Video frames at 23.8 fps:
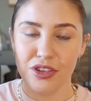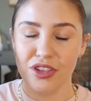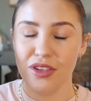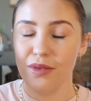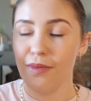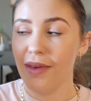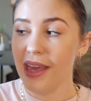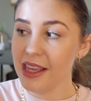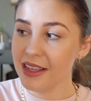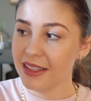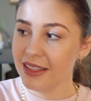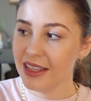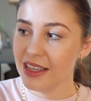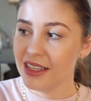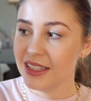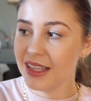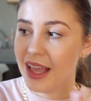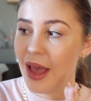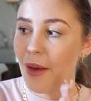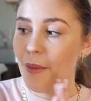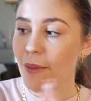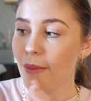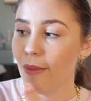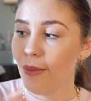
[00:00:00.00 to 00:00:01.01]
She makes these
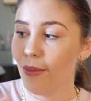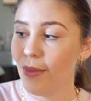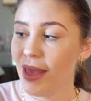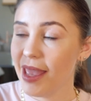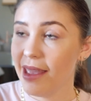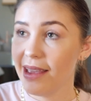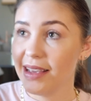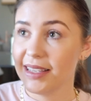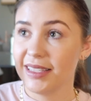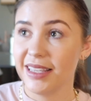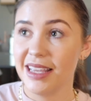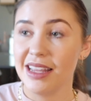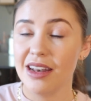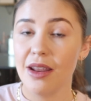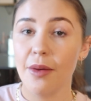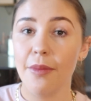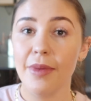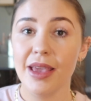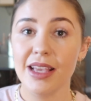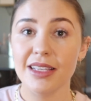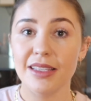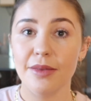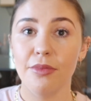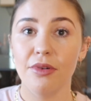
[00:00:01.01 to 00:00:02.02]

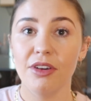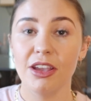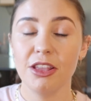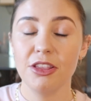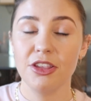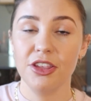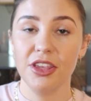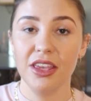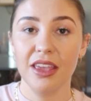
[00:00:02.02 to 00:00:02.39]
amazing prints.